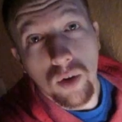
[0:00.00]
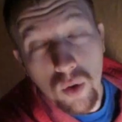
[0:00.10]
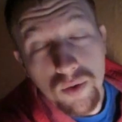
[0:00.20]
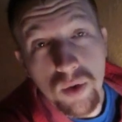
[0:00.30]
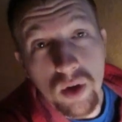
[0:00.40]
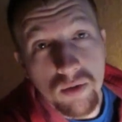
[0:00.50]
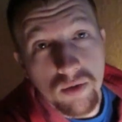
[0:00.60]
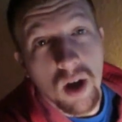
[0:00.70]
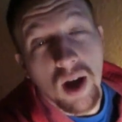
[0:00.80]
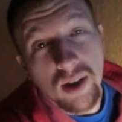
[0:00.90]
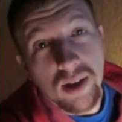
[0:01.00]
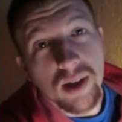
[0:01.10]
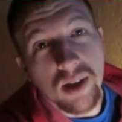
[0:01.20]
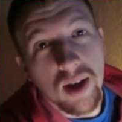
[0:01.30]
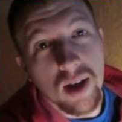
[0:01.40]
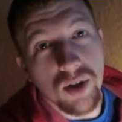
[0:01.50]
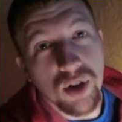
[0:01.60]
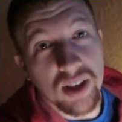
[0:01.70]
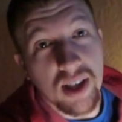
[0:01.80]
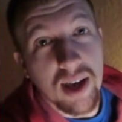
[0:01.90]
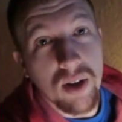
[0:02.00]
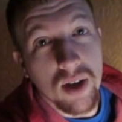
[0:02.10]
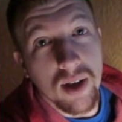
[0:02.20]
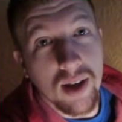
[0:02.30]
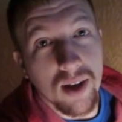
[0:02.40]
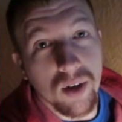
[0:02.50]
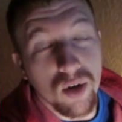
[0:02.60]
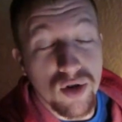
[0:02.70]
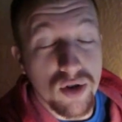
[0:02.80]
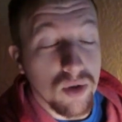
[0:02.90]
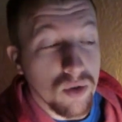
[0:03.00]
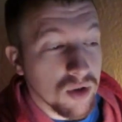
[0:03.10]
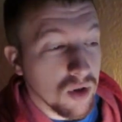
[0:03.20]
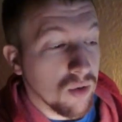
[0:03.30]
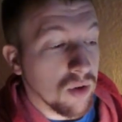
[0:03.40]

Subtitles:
So if you have not checked that out yet, I encourage you to do so.